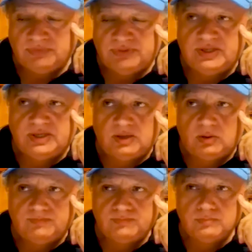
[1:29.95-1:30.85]

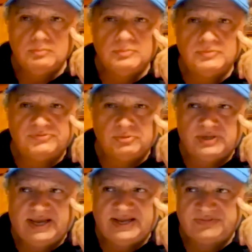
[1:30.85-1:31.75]
the
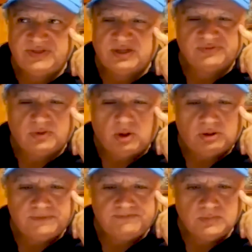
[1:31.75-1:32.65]
2K, I think it's called,